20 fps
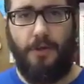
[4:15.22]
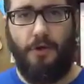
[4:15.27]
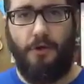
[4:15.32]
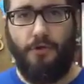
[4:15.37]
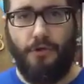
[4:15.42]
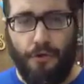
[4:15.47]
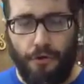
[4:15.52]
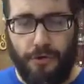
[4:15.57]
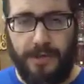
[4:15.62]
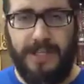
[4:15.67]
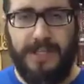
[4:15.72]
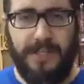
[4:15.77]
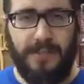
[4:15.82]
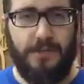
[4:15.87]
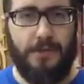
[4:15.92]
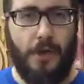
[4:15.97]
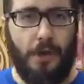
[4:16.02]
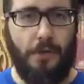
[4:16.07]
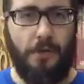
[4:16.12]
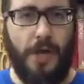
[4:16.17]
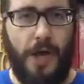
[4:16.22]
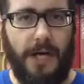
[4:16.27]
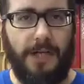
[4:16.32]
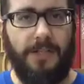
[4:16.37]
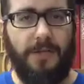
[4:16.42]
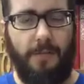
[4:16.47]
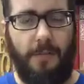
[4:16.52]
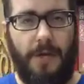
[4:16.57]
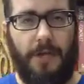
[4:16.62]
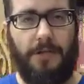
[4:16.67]
there is no
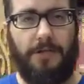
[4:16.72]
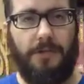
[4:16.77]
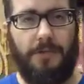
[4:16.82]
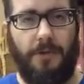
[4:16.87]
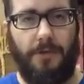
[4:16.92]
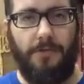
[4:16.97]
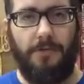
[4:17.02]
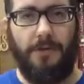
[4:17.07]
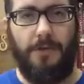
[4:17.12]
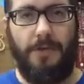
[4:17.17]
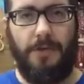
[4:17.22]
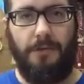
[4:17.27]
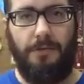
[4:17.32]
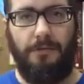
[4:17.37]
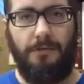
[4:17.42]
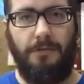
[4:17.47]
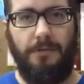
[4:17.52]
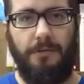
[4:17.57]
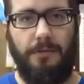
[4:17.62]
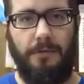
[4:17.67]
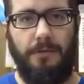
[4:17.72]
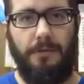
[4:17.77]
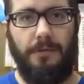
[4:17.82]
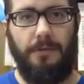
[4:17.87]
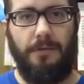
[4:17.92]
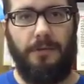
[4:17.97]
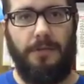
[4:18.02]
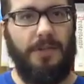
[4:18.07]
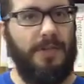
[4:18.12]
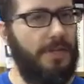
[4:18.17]
condemnation over you.
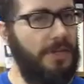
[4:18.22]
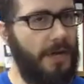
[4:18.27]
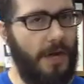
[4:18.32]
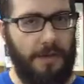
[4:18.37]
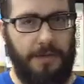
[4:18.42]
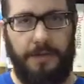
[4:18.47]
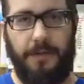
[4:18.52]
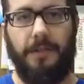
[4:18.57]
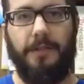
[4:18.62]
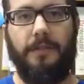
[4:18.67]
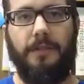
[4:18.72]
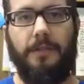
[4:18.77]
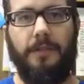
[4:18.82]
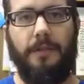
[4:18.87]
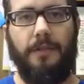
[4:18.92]
Nothing.